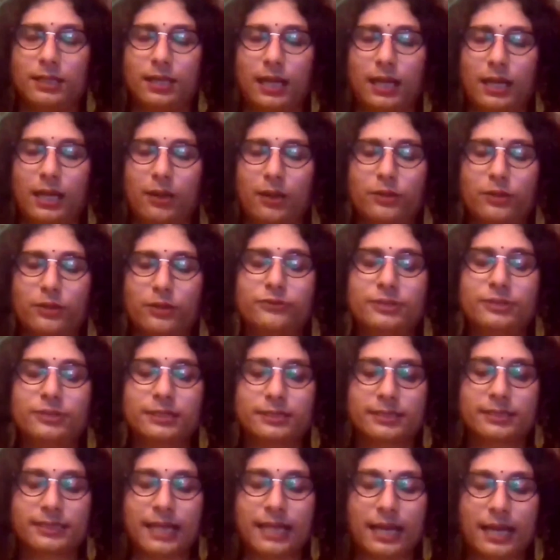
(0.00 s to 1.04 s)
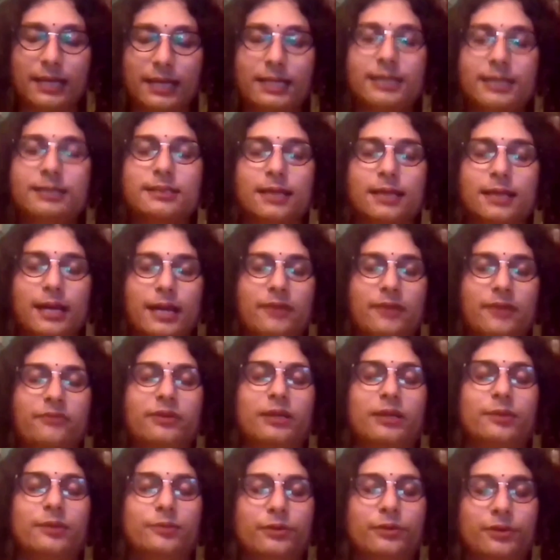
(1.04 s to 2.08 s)
a lot of studies are
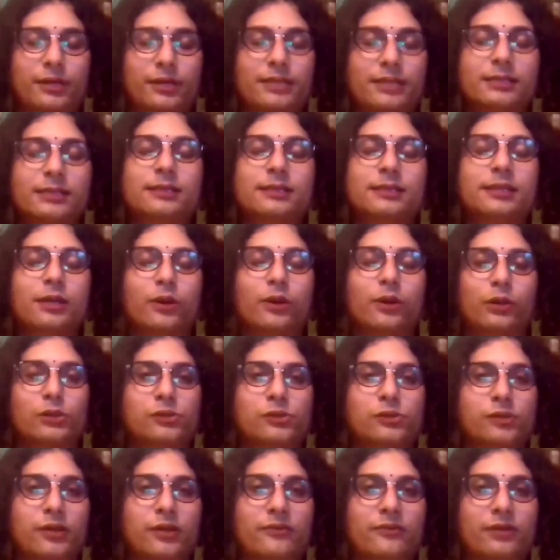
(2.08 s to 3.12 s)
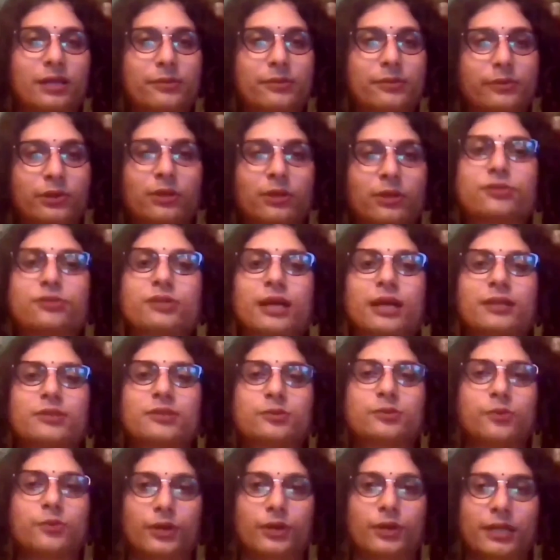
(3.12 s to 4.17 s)
available. Research are also available on
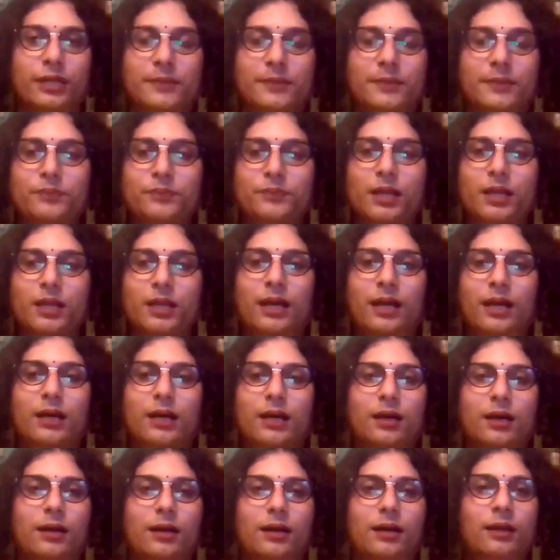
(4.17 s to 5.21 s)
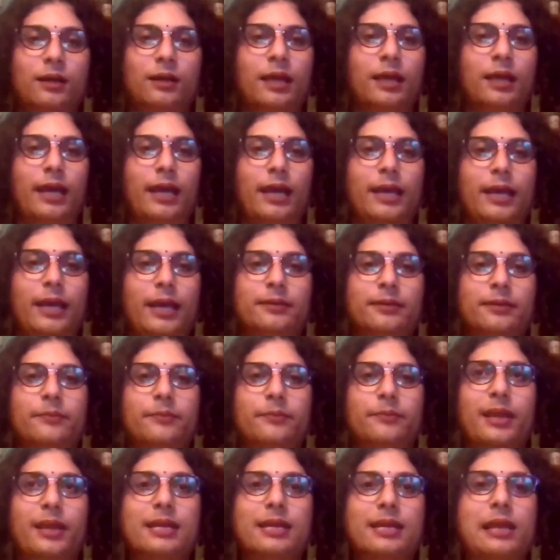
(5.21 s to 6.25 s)
trans body uh, and
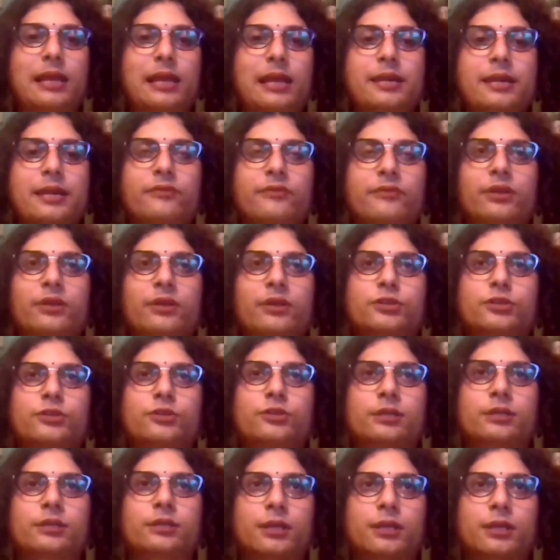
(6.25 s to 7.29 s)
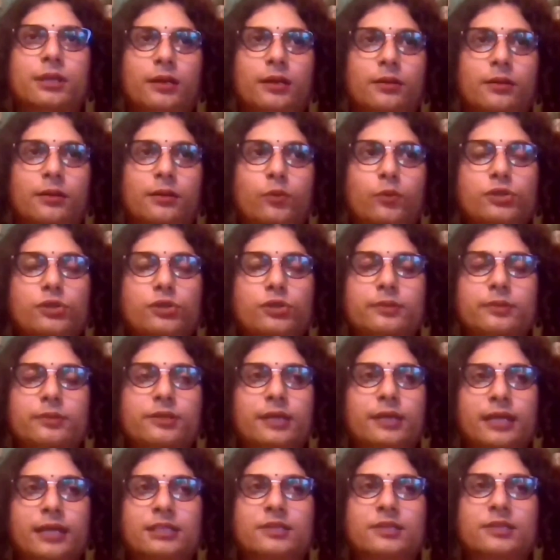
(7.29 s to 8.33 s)
medical intervention, which most of the
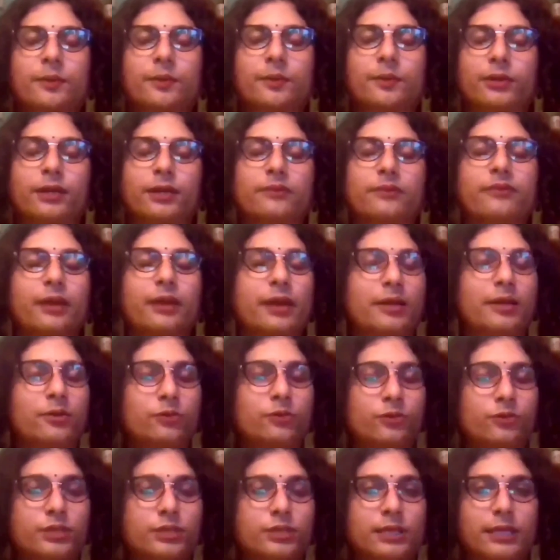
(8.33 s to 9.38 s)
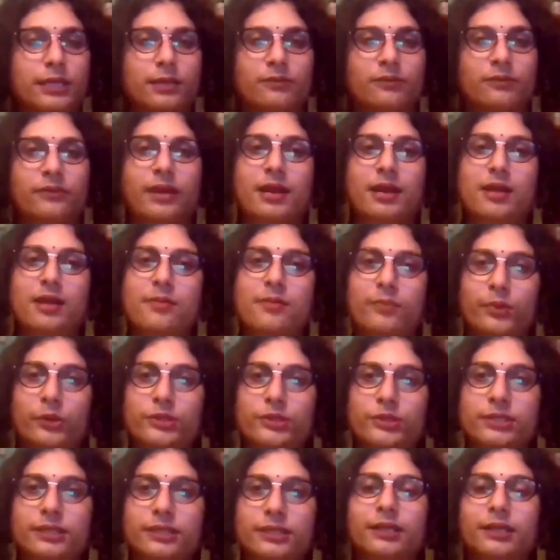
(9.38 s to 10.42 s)
trans people are very crucial, very
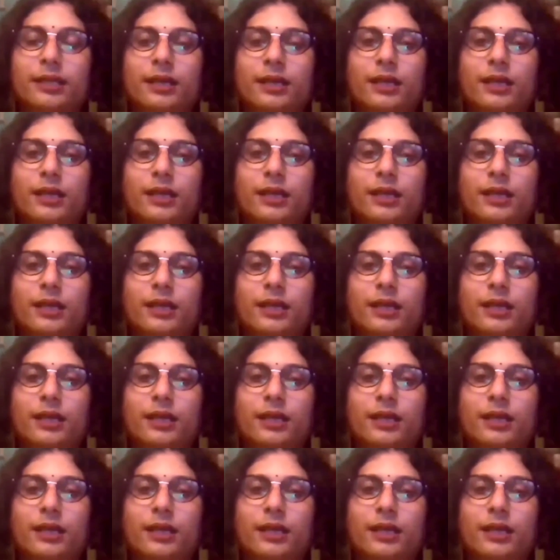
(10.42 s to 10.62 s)
important,